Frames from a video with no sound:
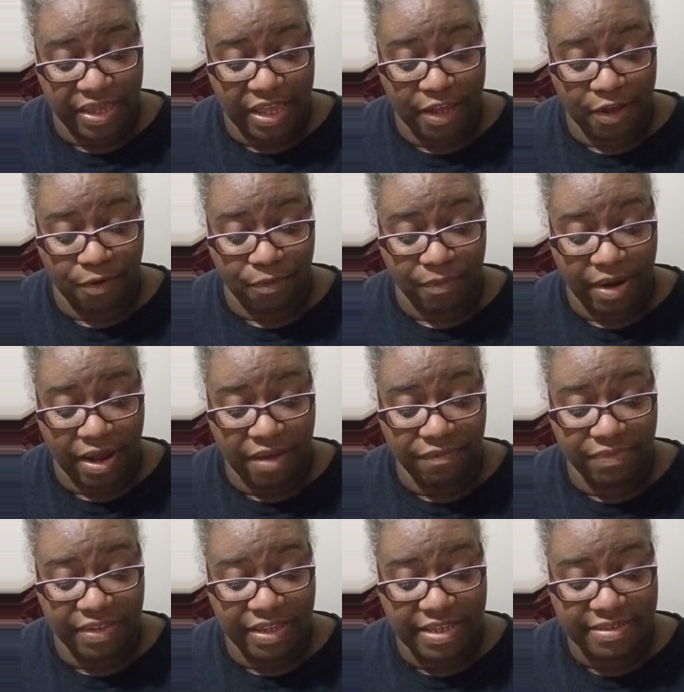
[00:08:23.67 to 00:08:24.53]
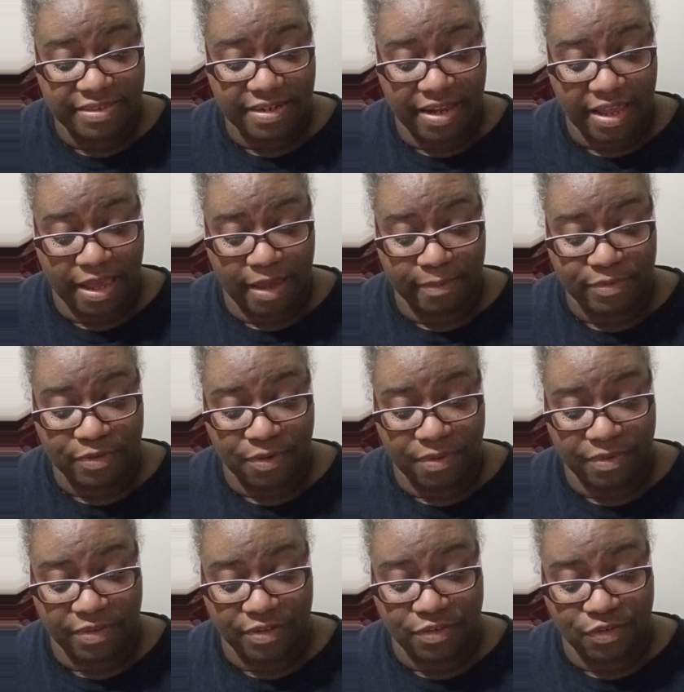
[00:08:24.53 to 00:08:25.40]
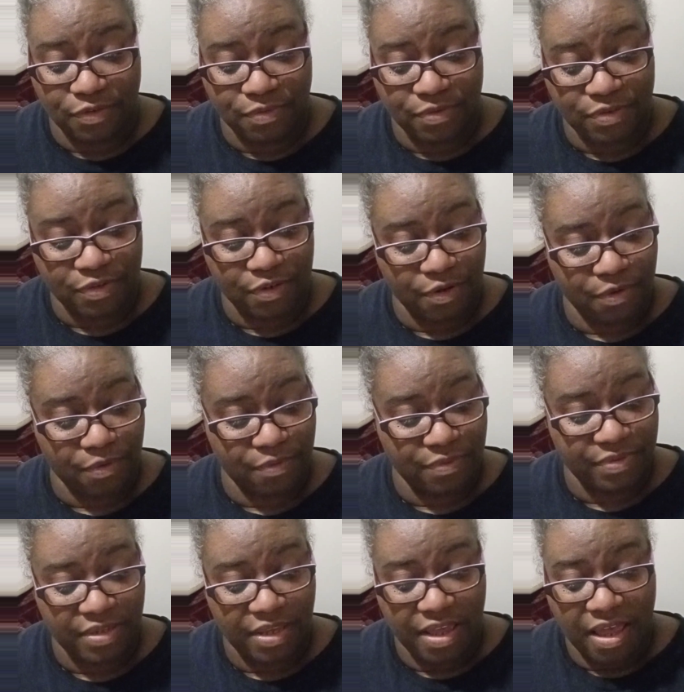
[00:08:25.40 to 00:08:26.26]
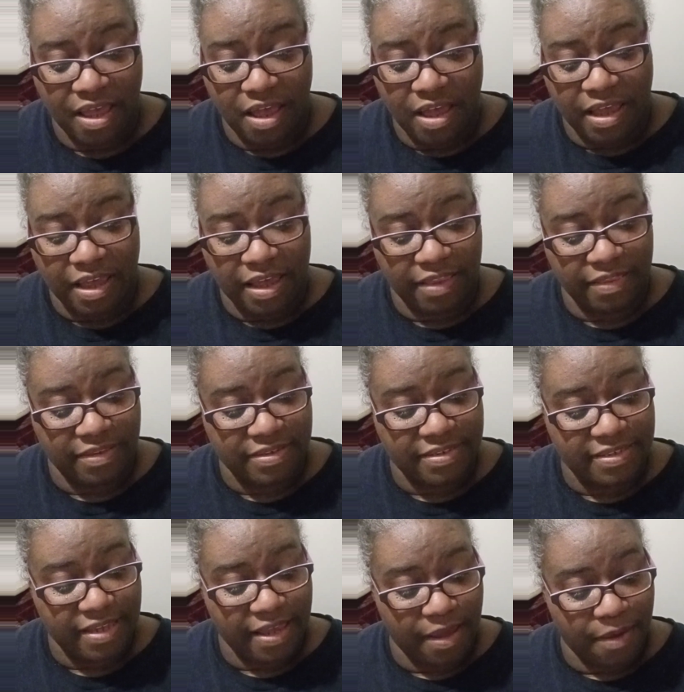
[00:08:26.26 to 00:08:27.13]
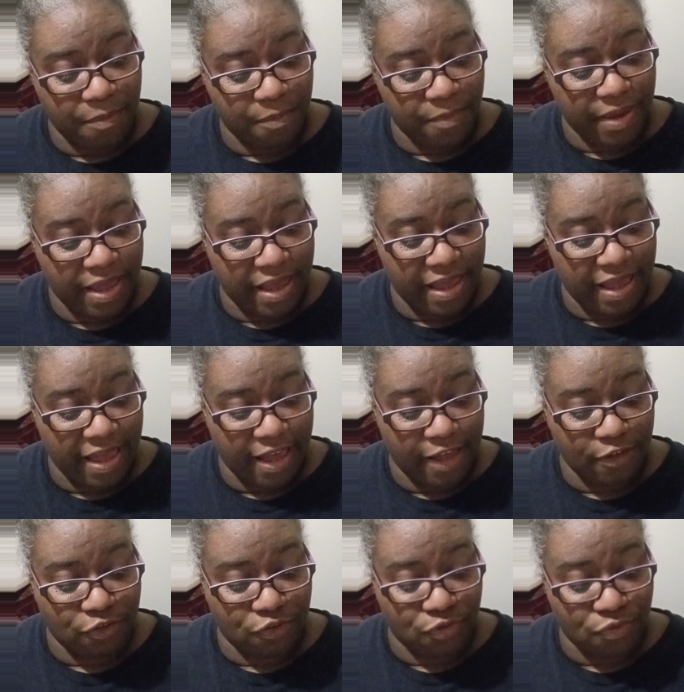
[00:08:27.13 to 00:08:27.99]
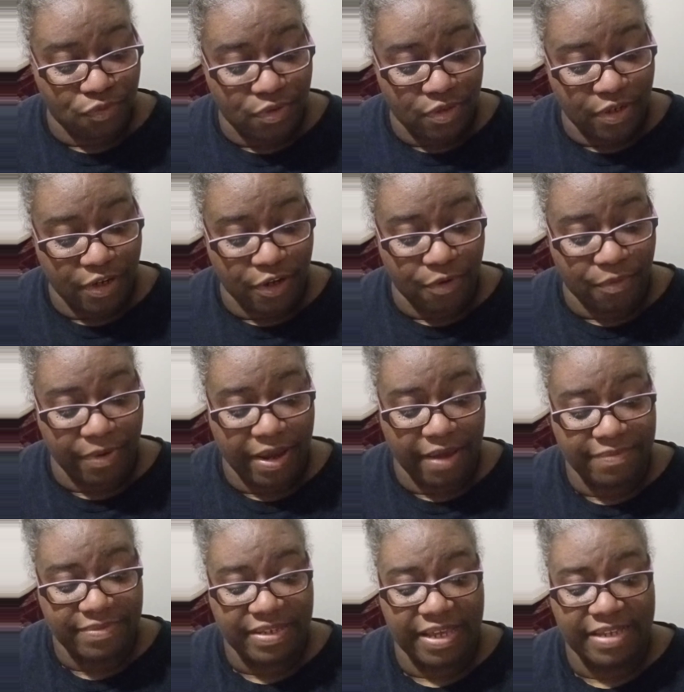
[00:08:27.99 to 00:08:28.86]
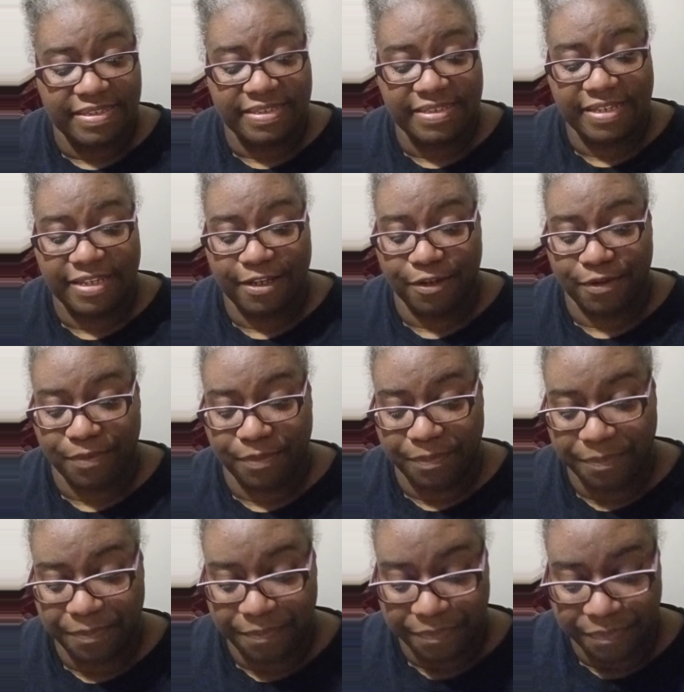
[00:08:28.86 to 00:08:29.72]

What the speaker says: Engrave these names on the 2 stones in the same way a jeweler engraves a seal.